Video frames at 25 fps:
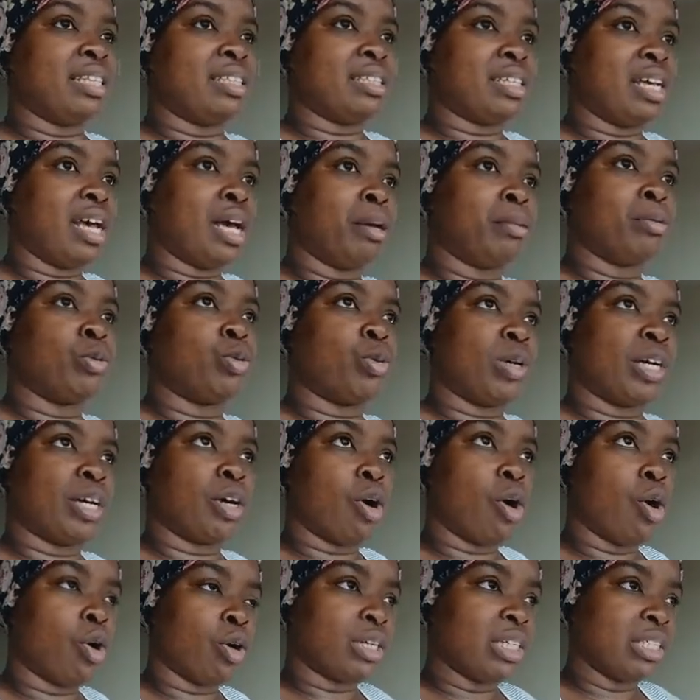the times where
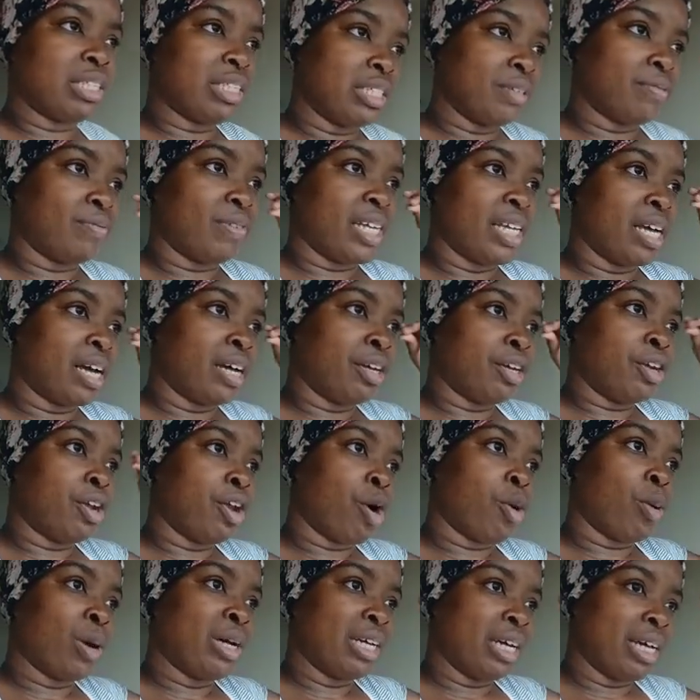cognitively I
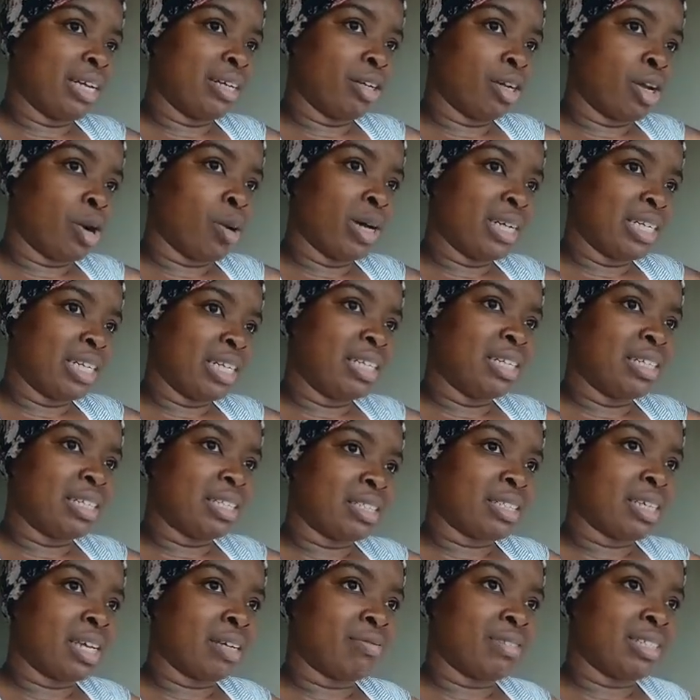know I didn't
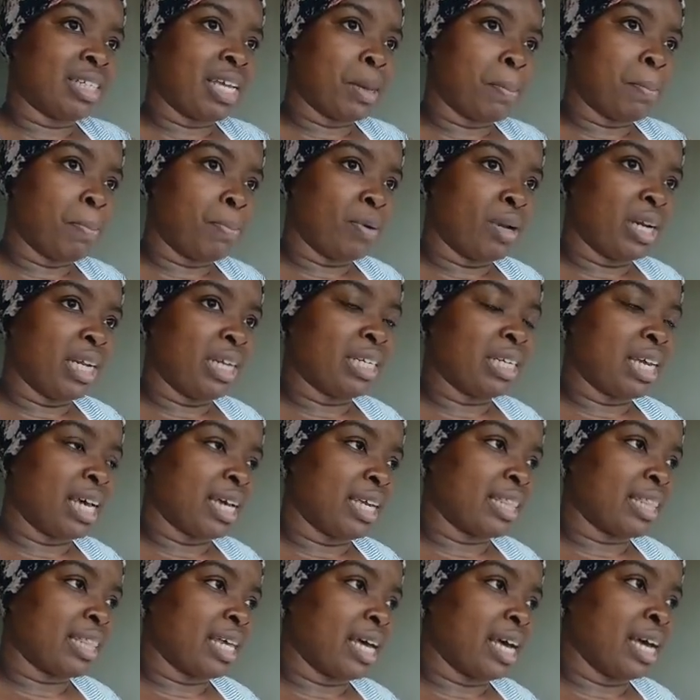deserve to get bullied
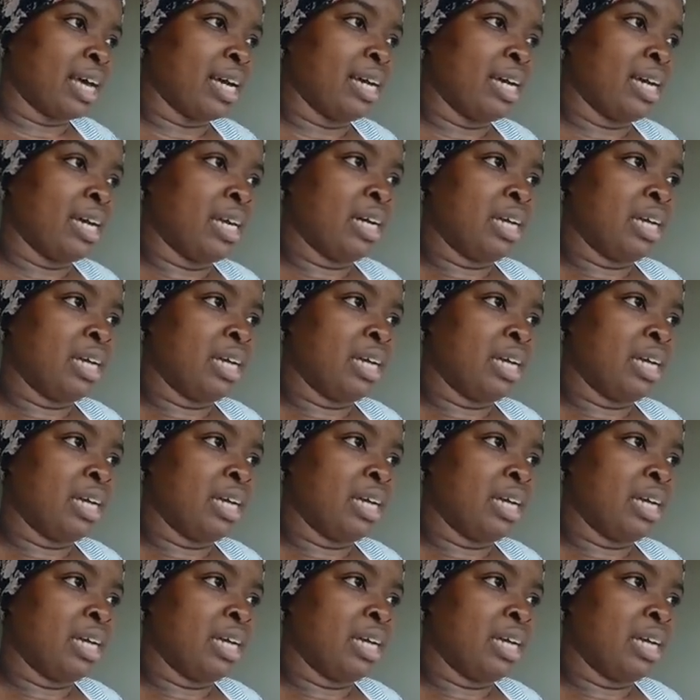like that.